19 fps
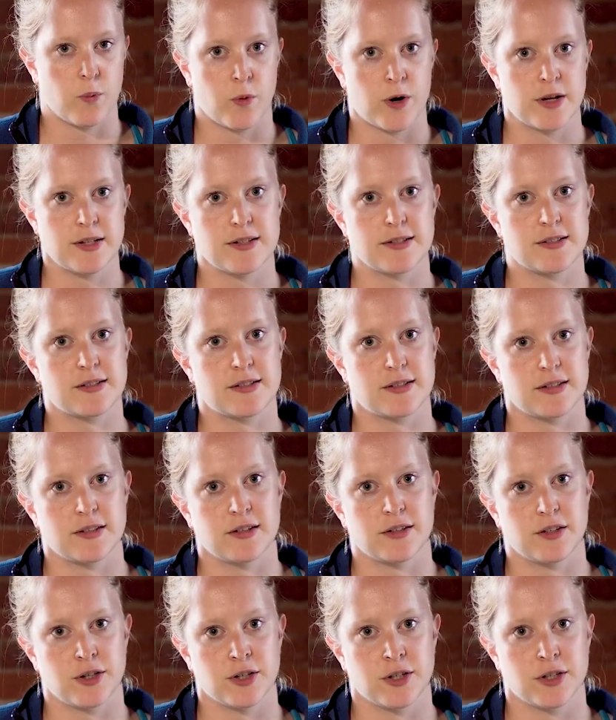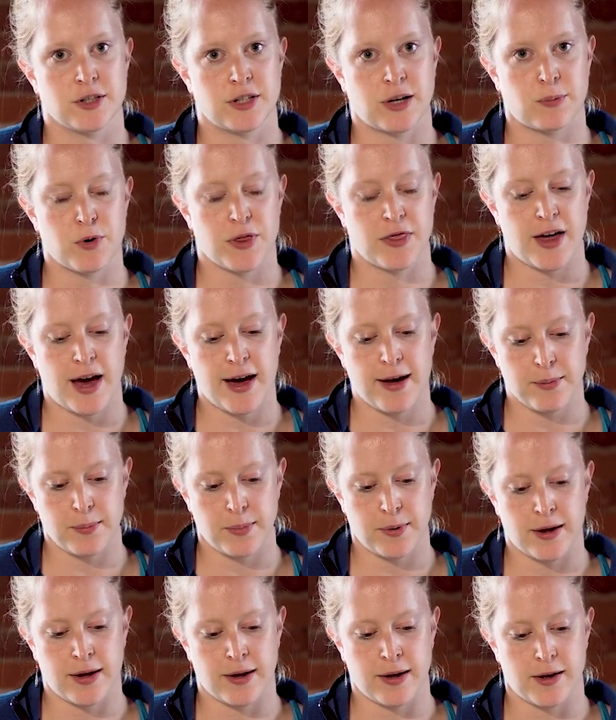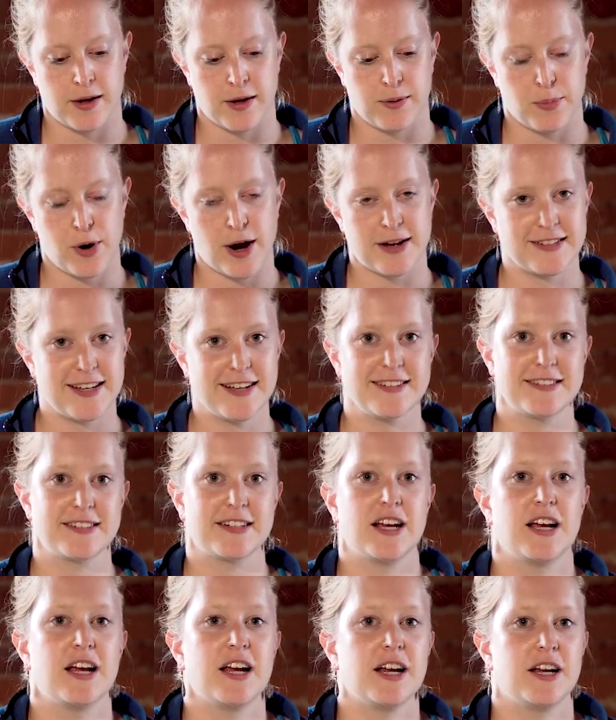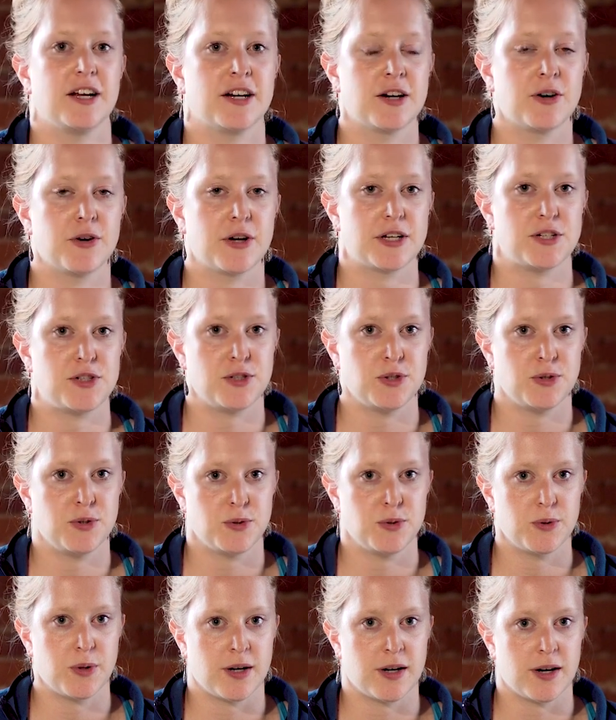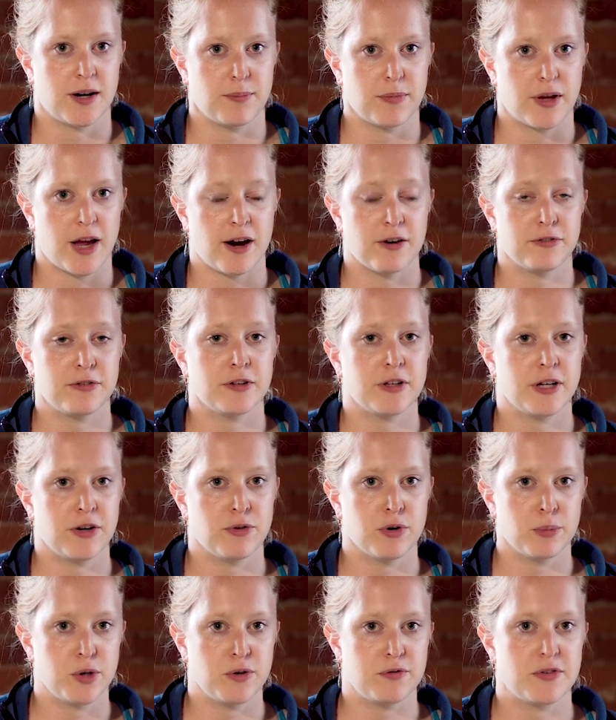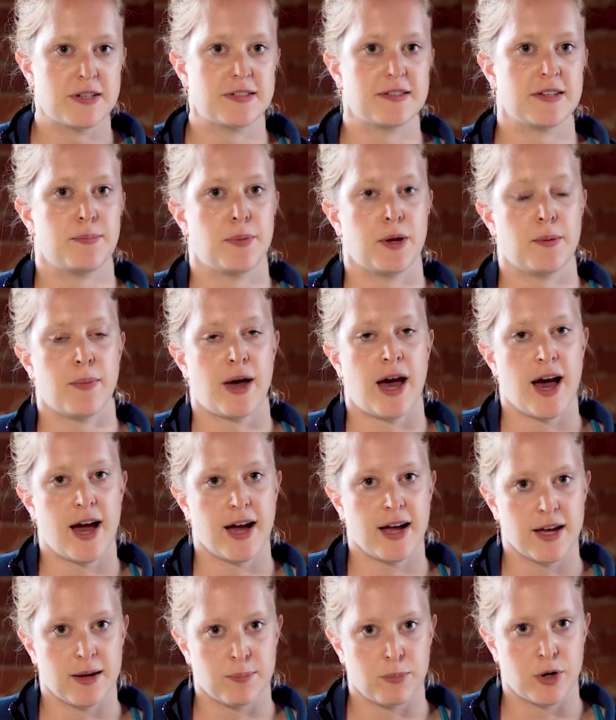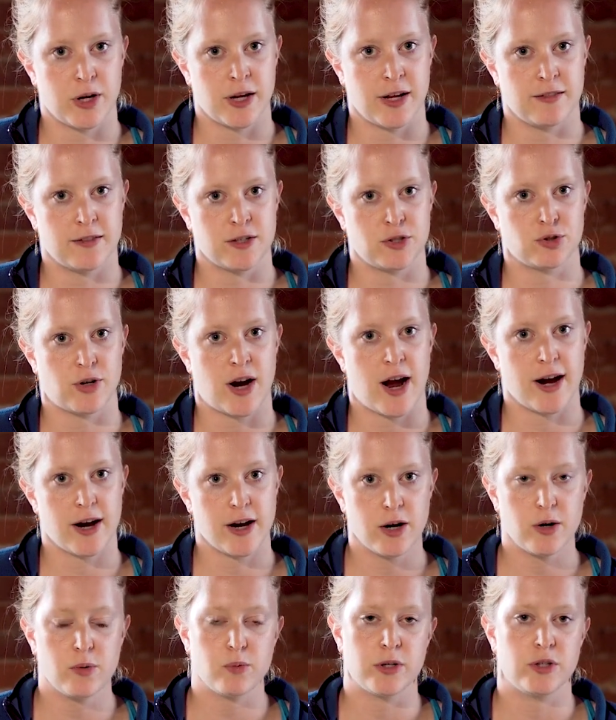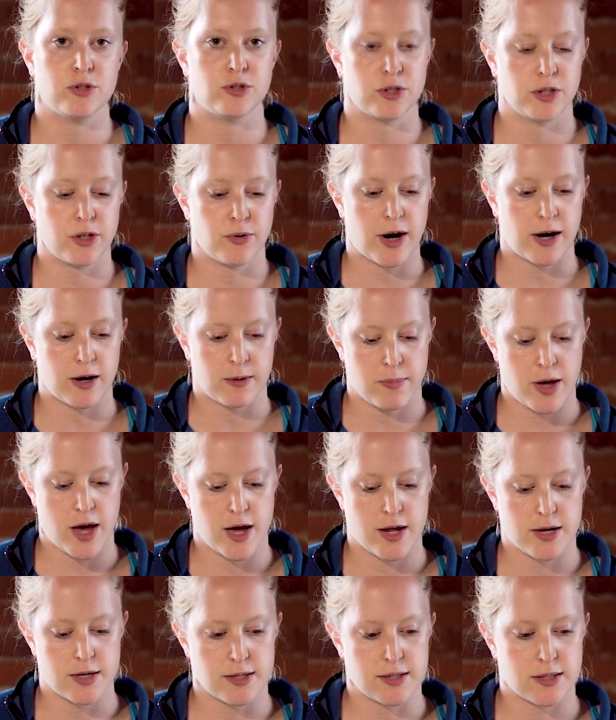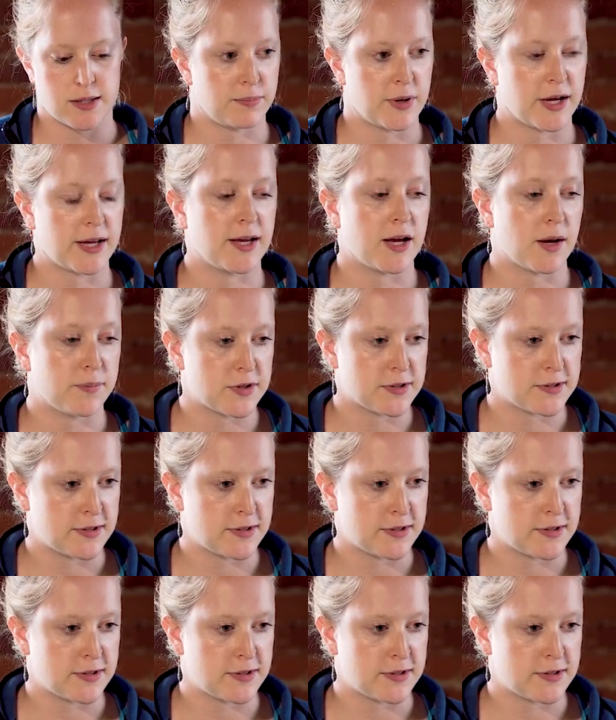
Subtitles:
Once you're done with that process, you're going to carefully remove the sleeping bag and put it in the dryer. We usually recommend picking up the